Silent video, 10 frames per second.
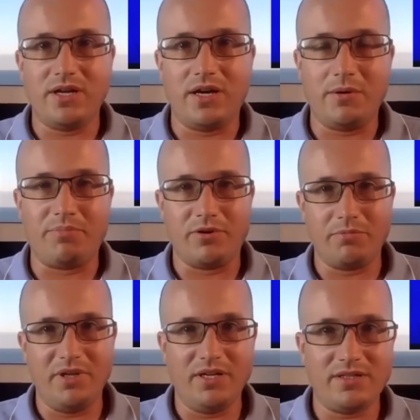
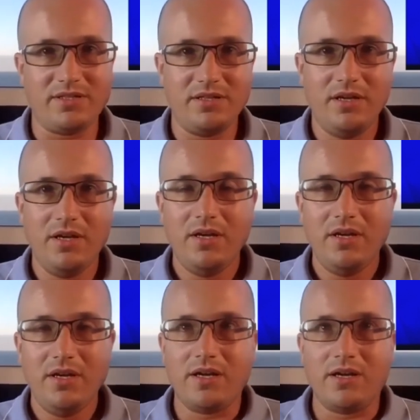Brock Pierce.
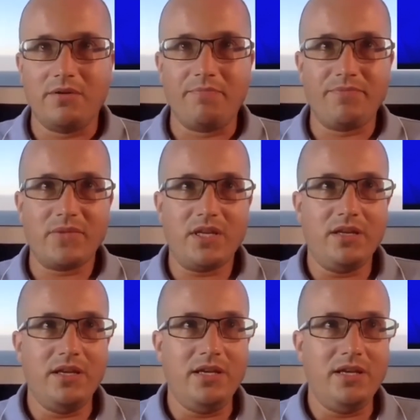
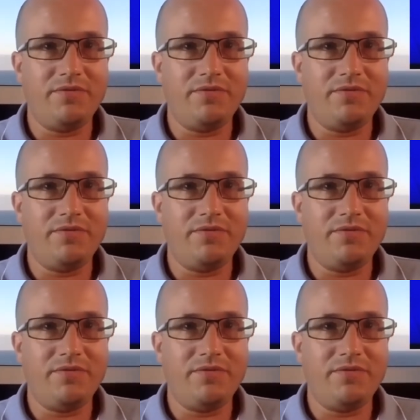He